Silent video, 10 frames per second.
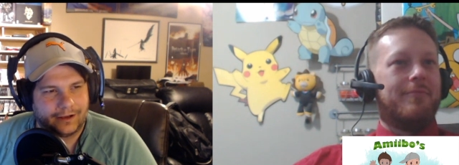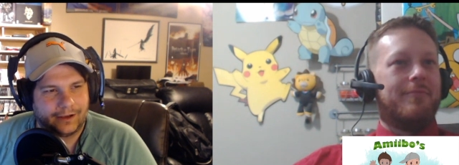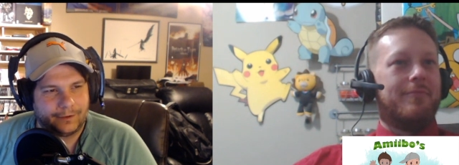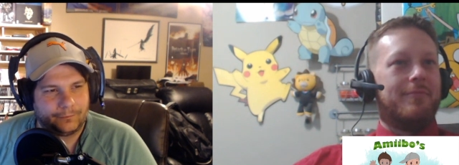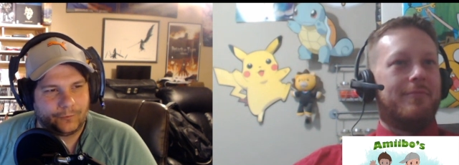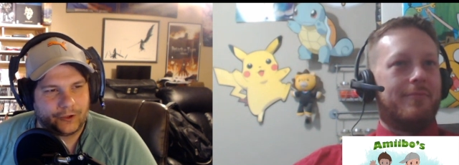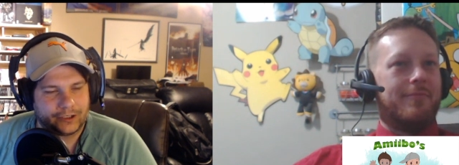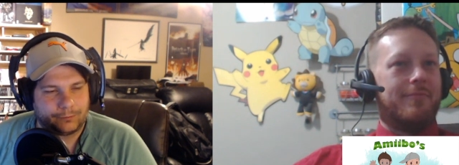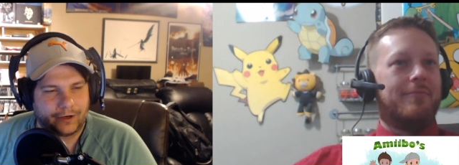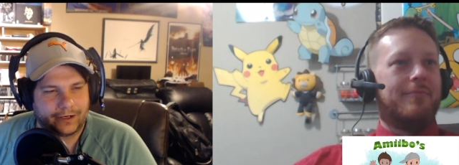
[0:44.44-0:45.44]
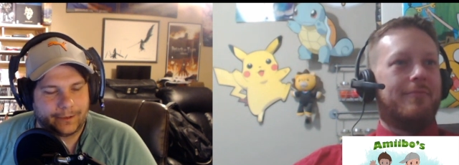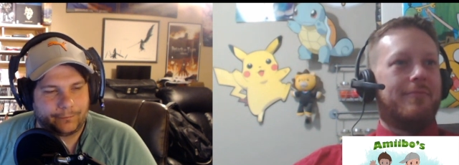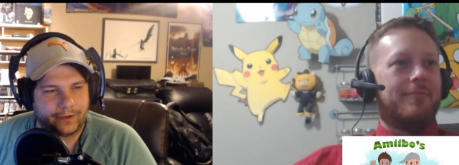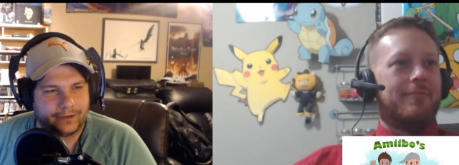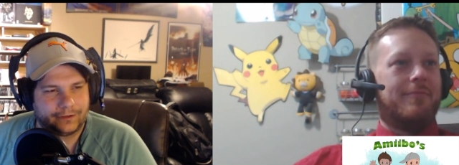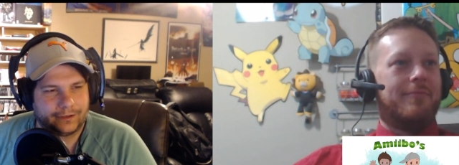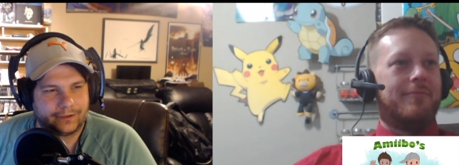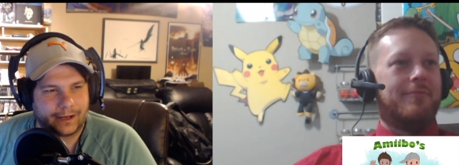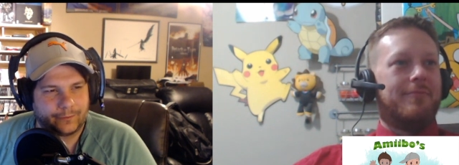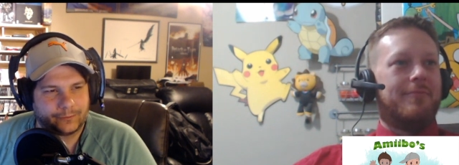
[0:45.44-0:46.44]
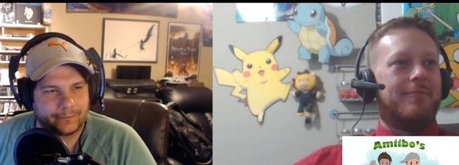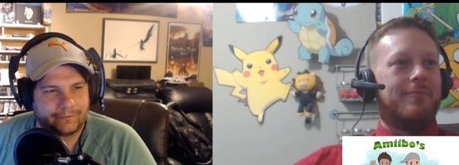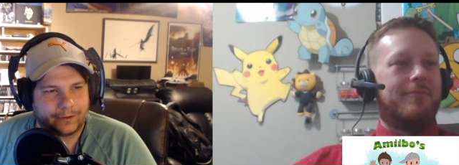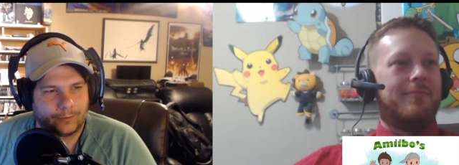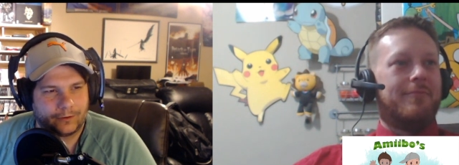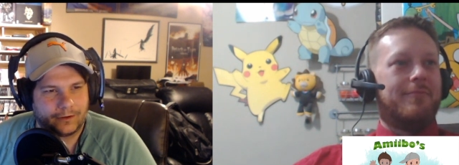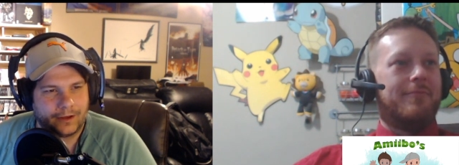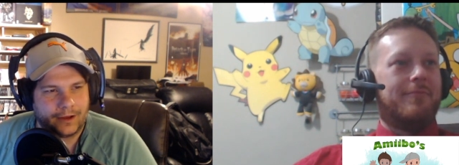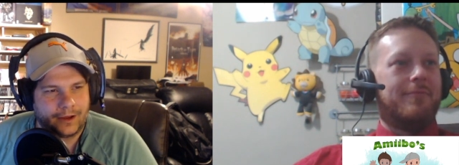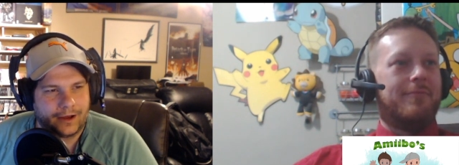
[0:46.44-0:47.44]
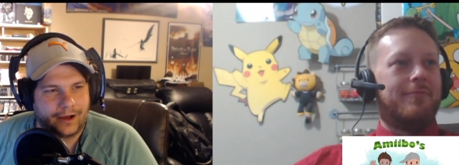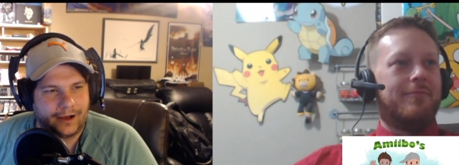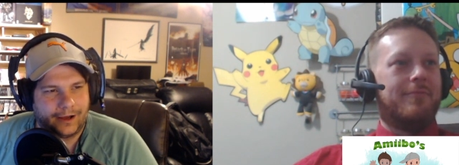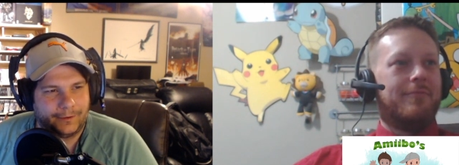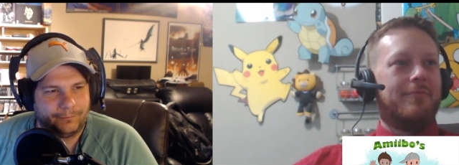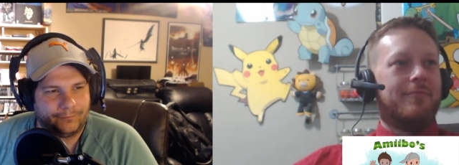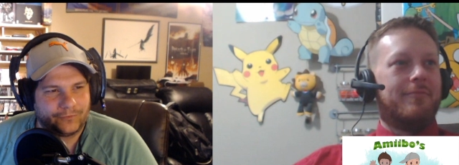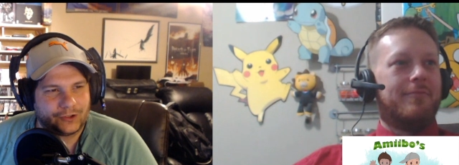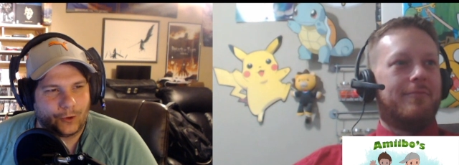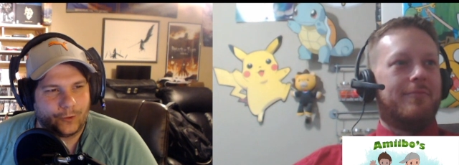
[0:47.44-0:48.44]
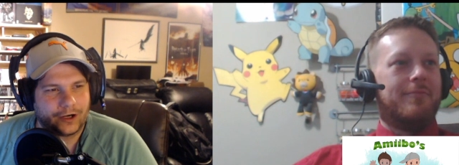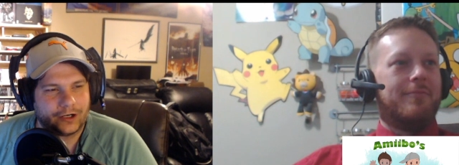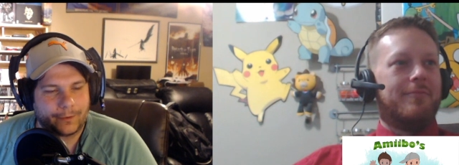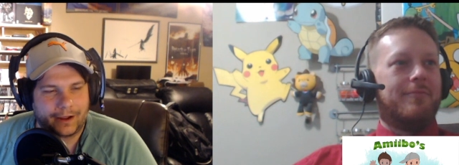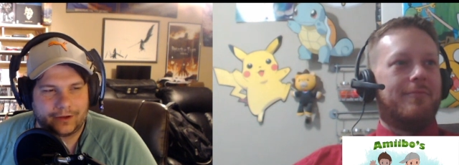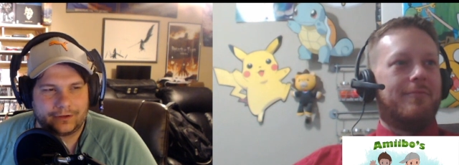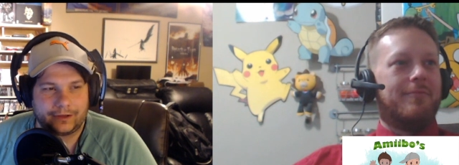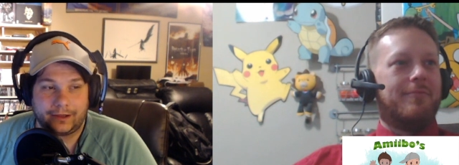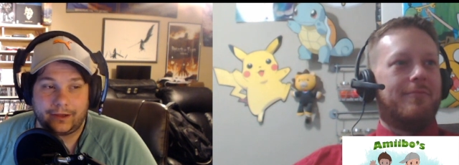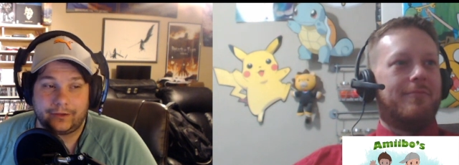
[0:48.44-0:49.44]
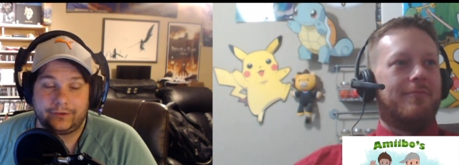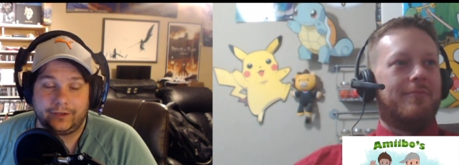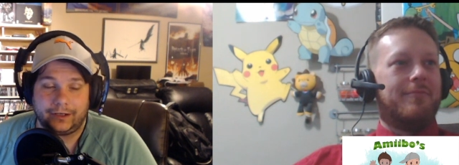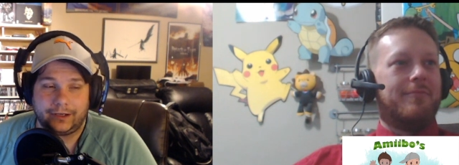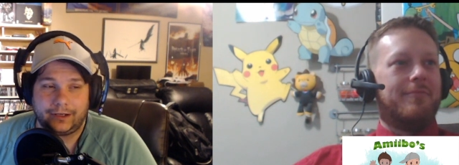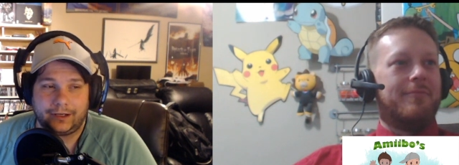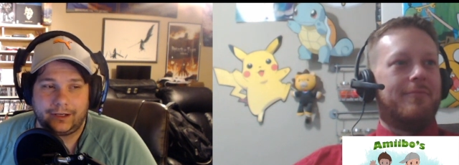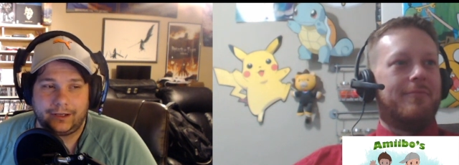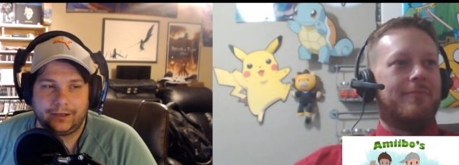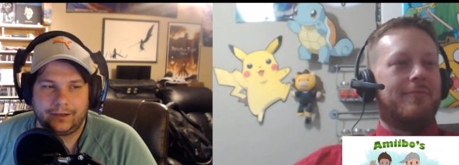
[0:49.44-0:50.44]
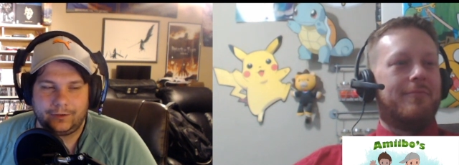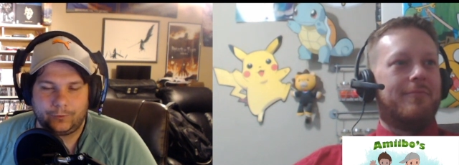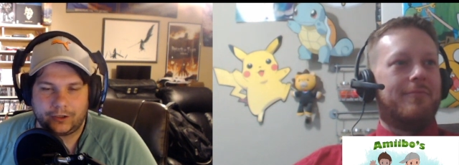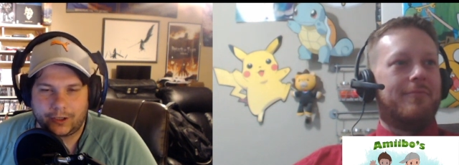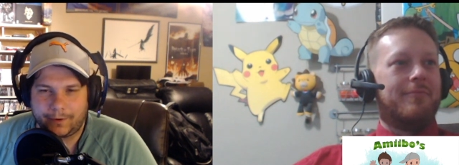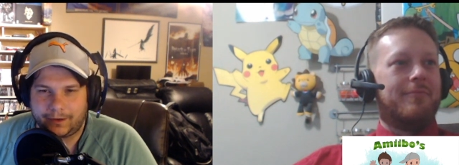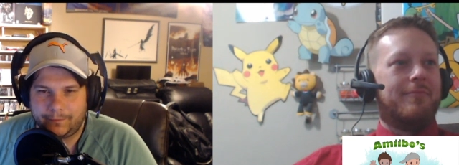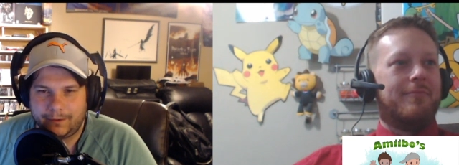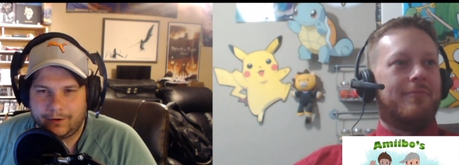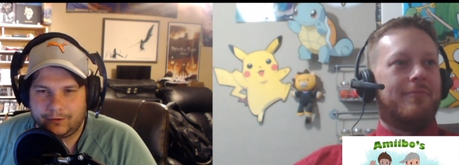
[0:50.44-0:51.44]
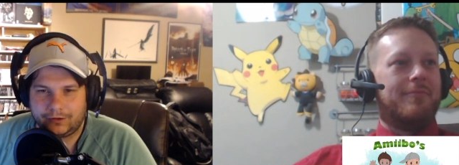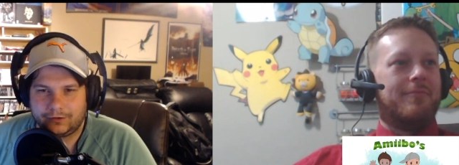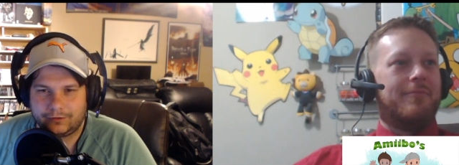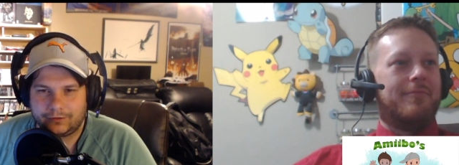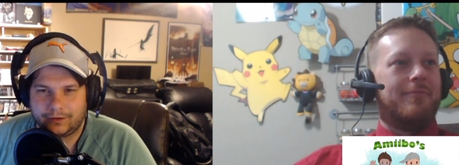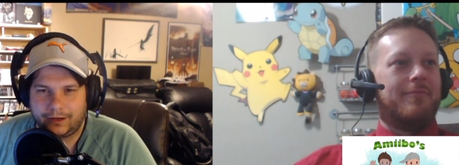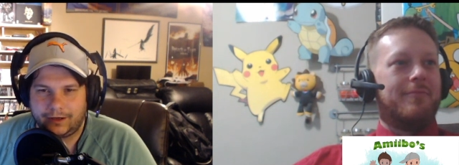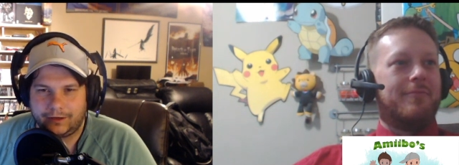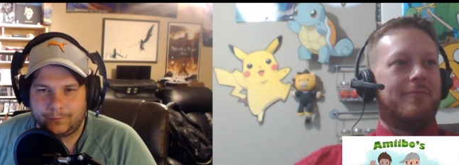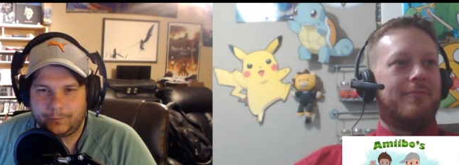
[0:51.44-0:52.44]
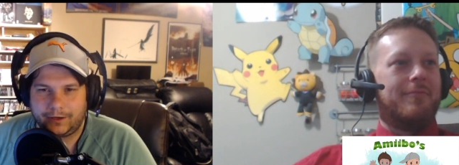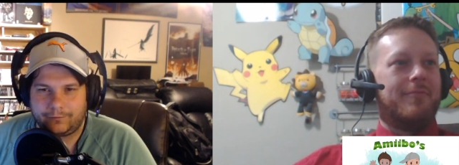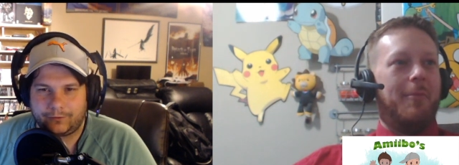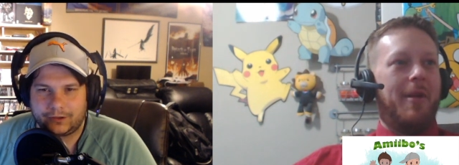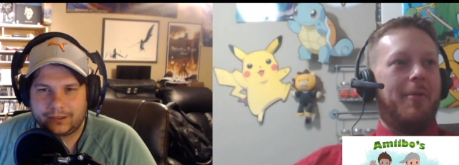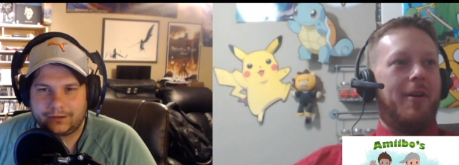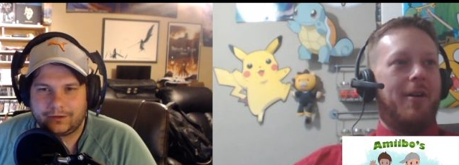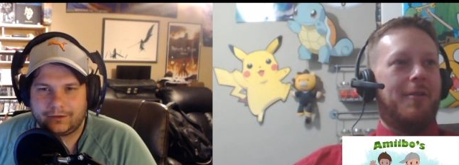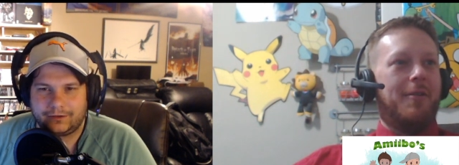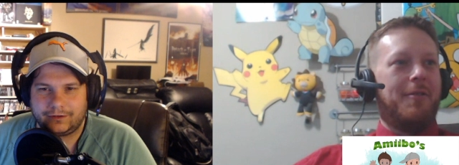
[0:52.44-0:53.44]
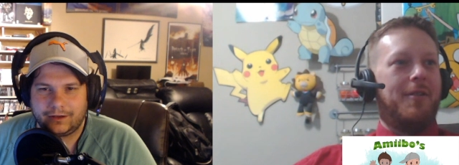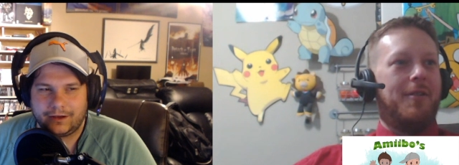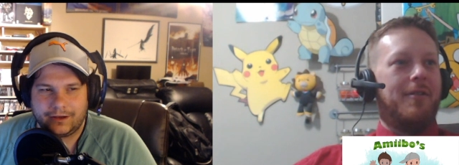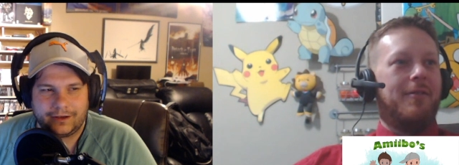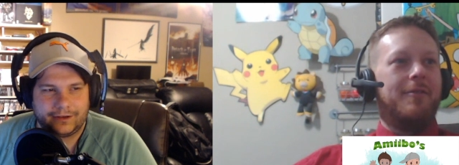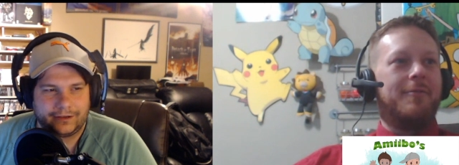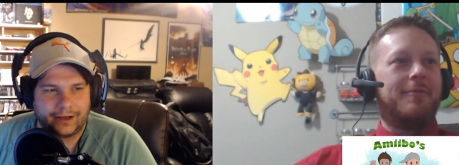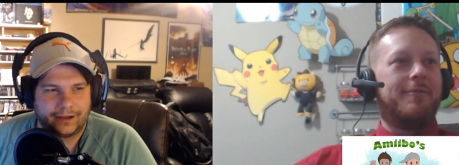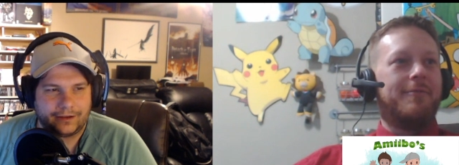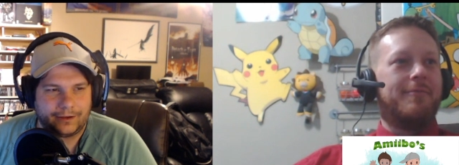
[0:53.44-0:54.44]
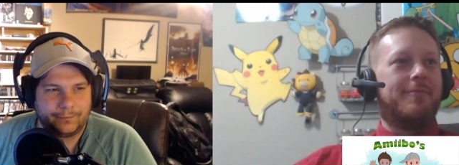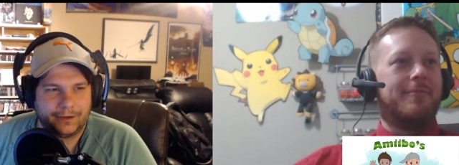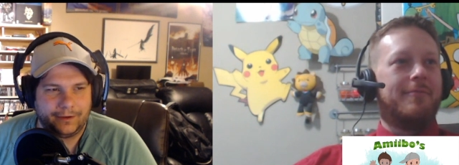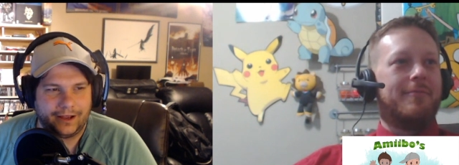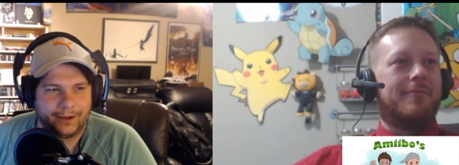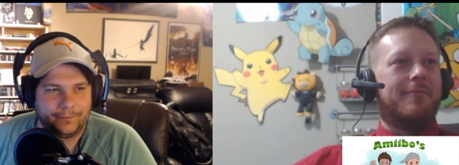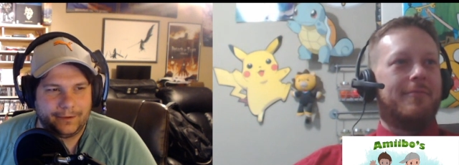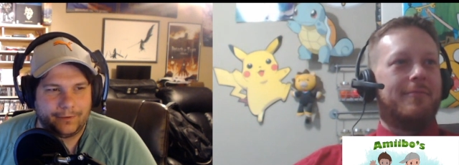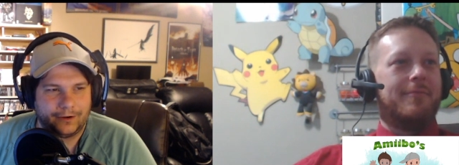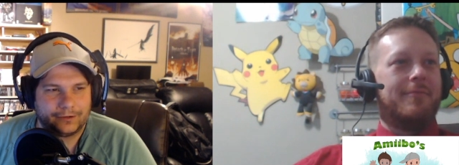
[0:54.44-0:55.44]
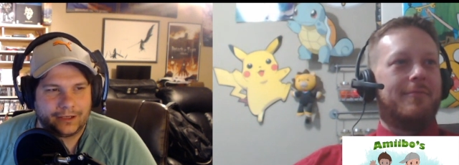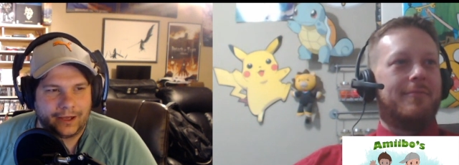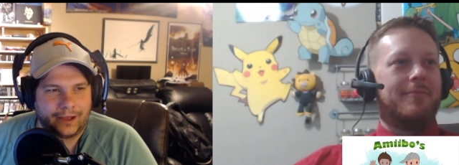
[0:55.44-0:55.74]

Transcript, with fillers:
Speaker 1: Um, we're just breaking up the, the times we record. Um, so we're going to talk about the we're going to talk about amiibos. Uh, amiibos yeah, Ami amiibos.